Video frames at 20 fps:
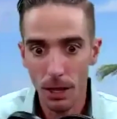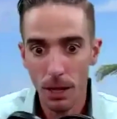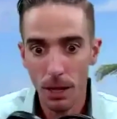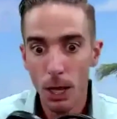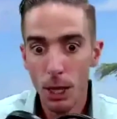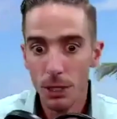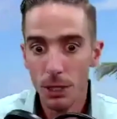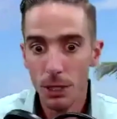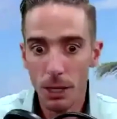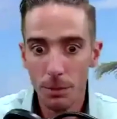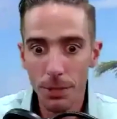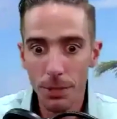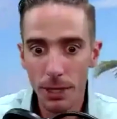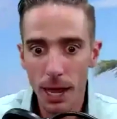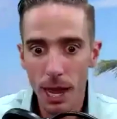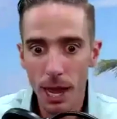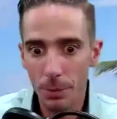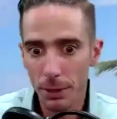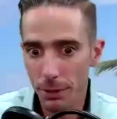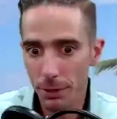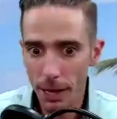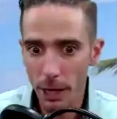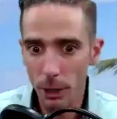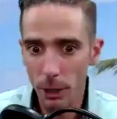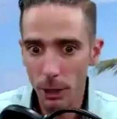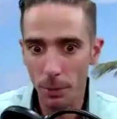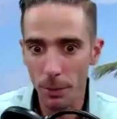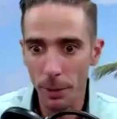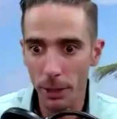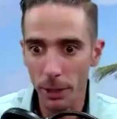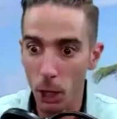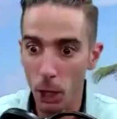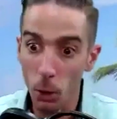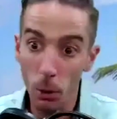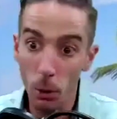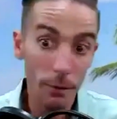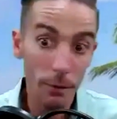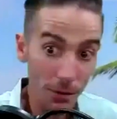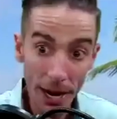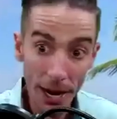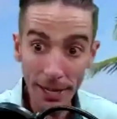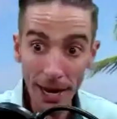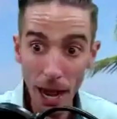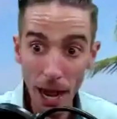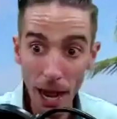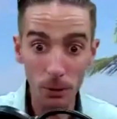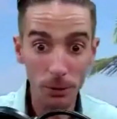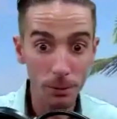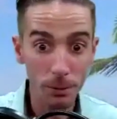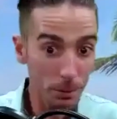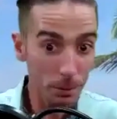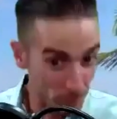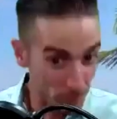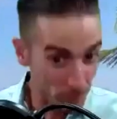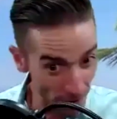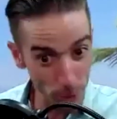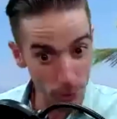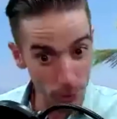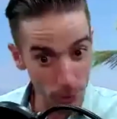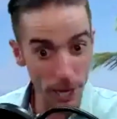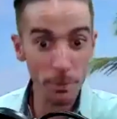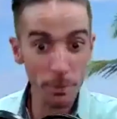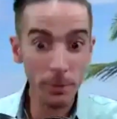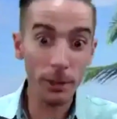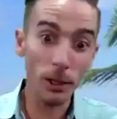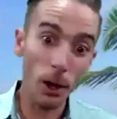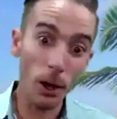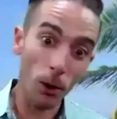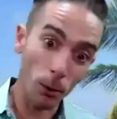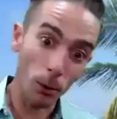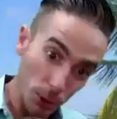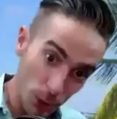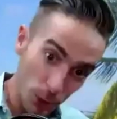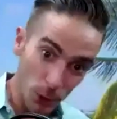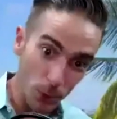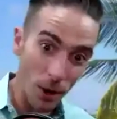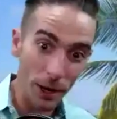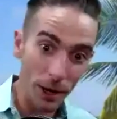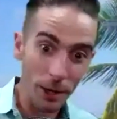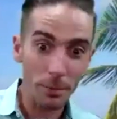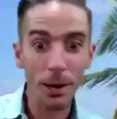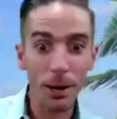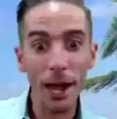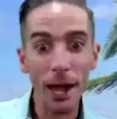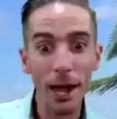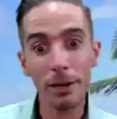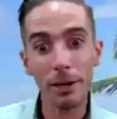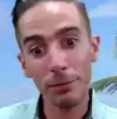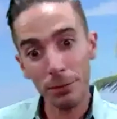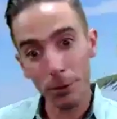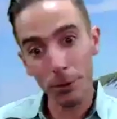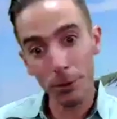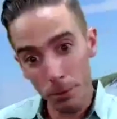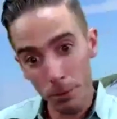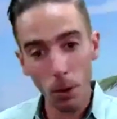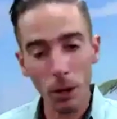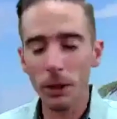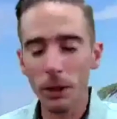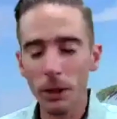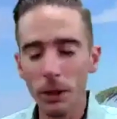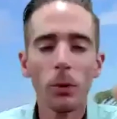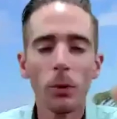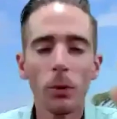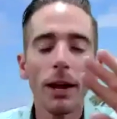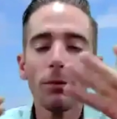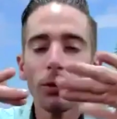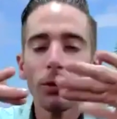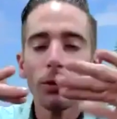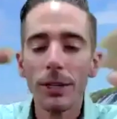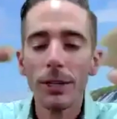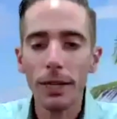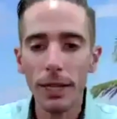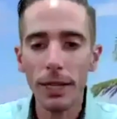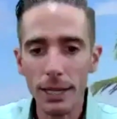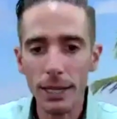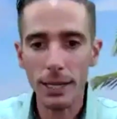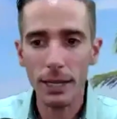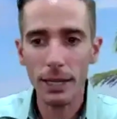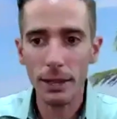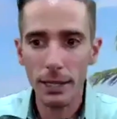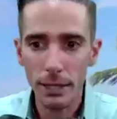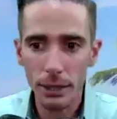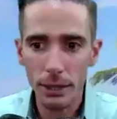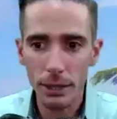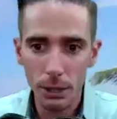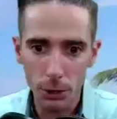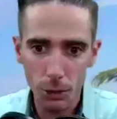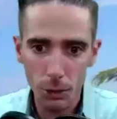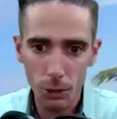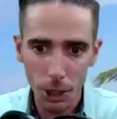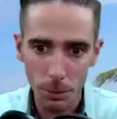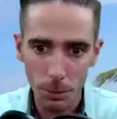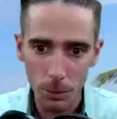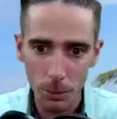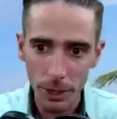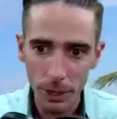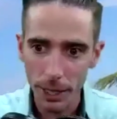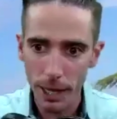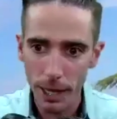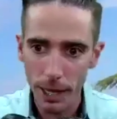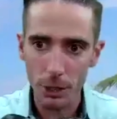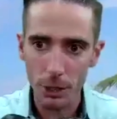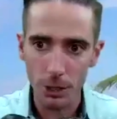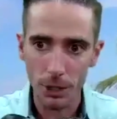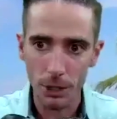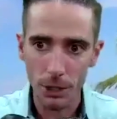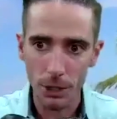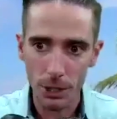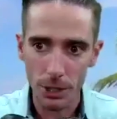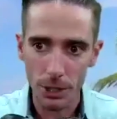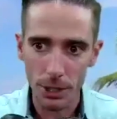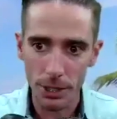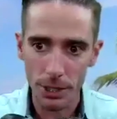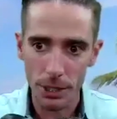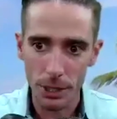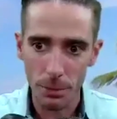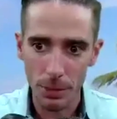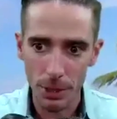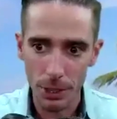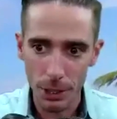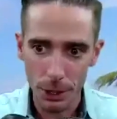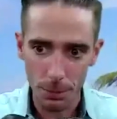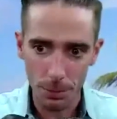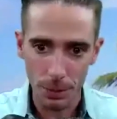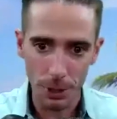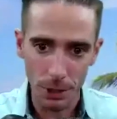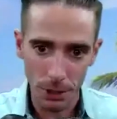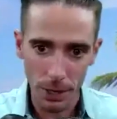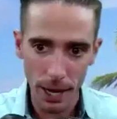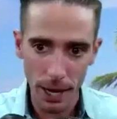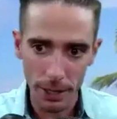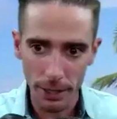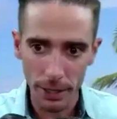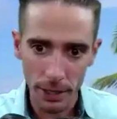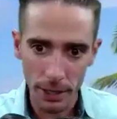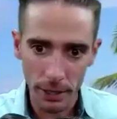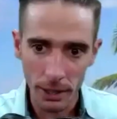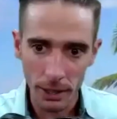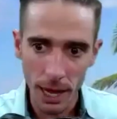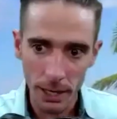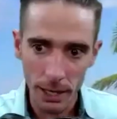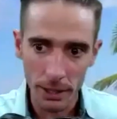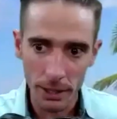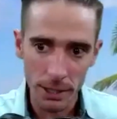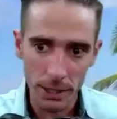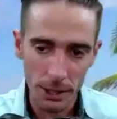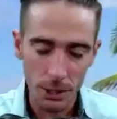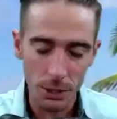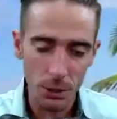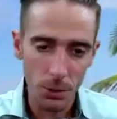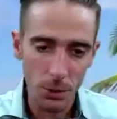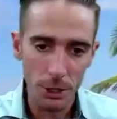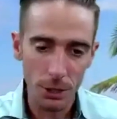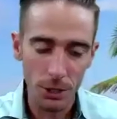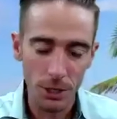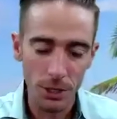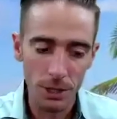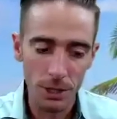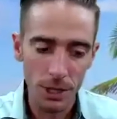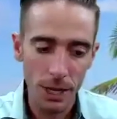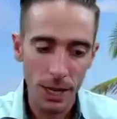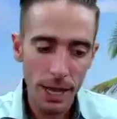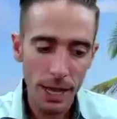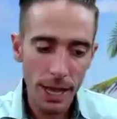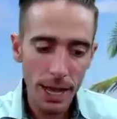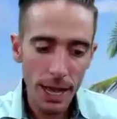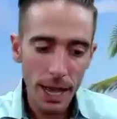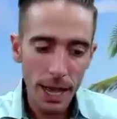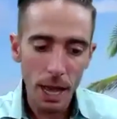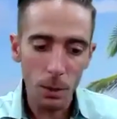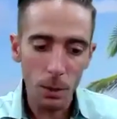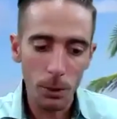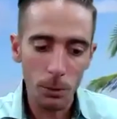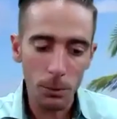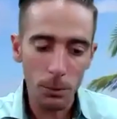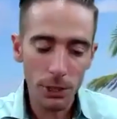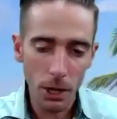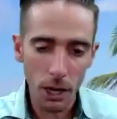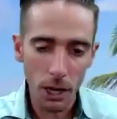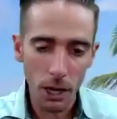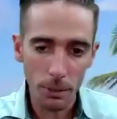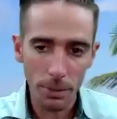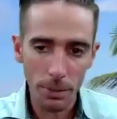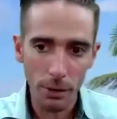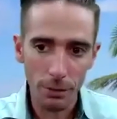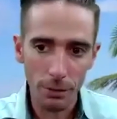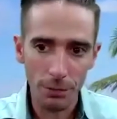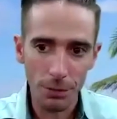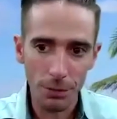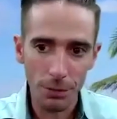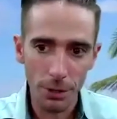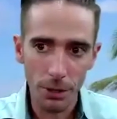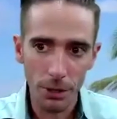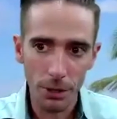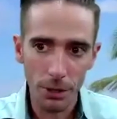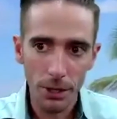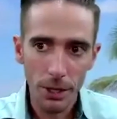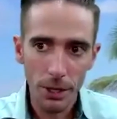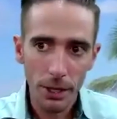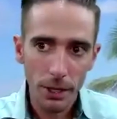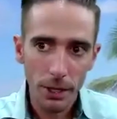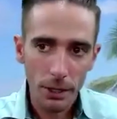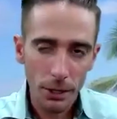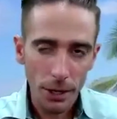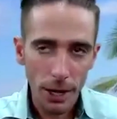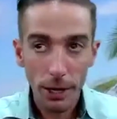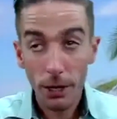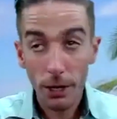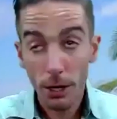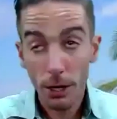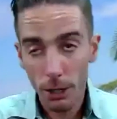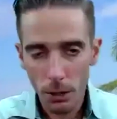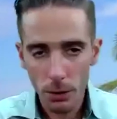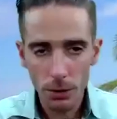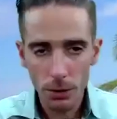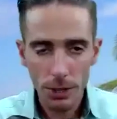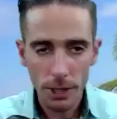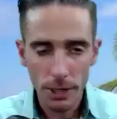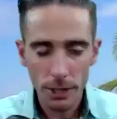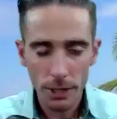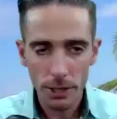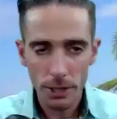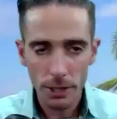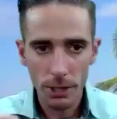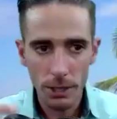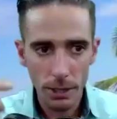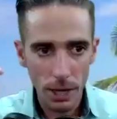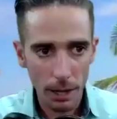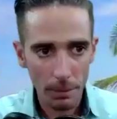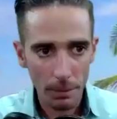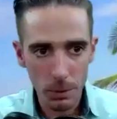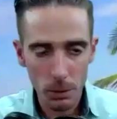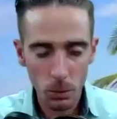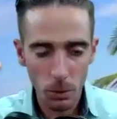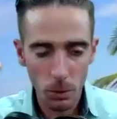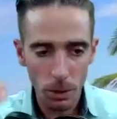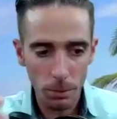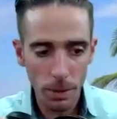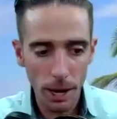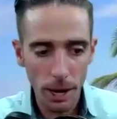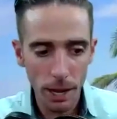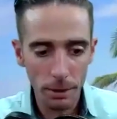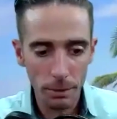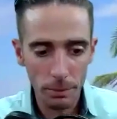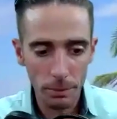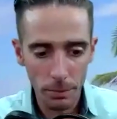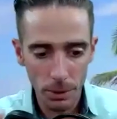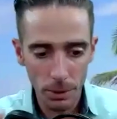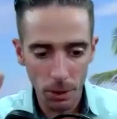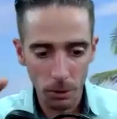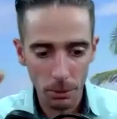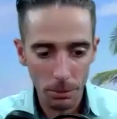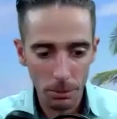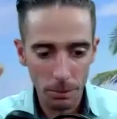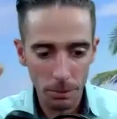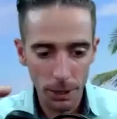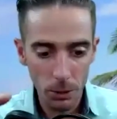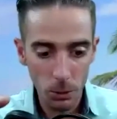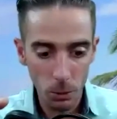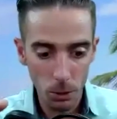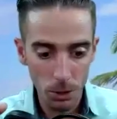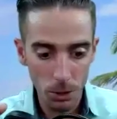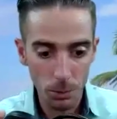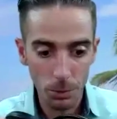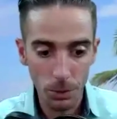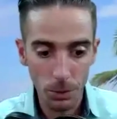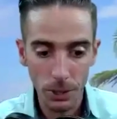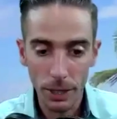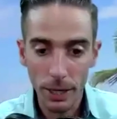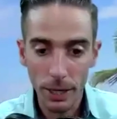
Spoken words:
Something happened. The value came in low. Find out. Value came in low. Do you want to buy it for more? Like, whatever it is, I think that the communication just needs to be spearheaded in a lot of these situations. And when we talk about fear, Grant Cardone says this, and he's one of my, mentors, but